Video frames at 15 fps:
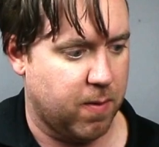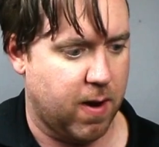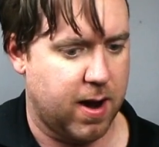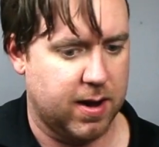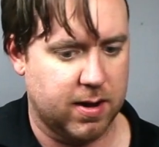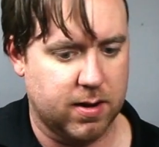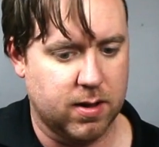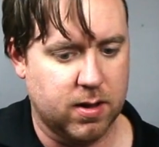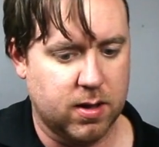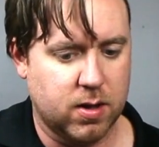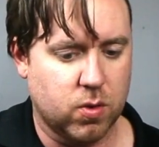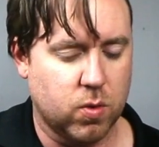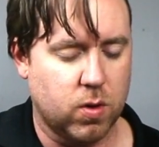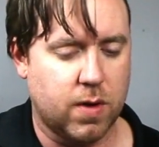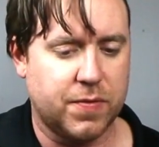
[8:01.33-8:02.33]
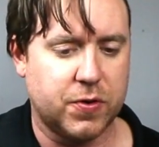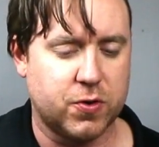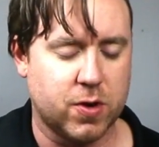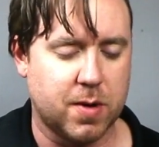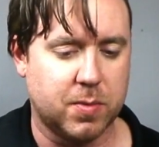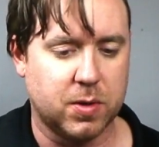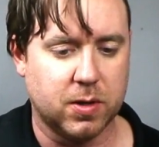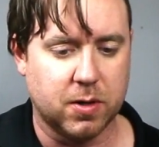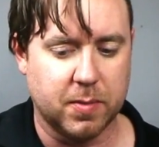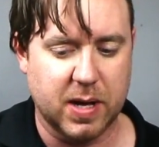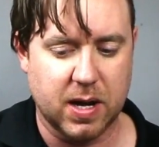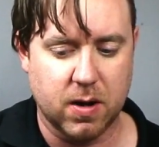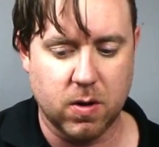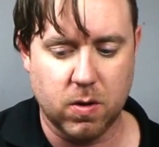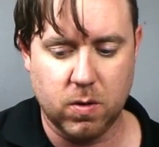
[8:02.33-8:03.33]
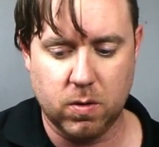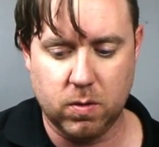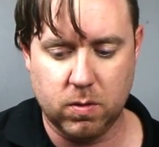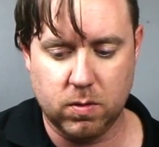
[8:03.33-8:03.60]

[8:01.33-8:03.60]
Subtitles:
bright. Roll off the treble a little bit.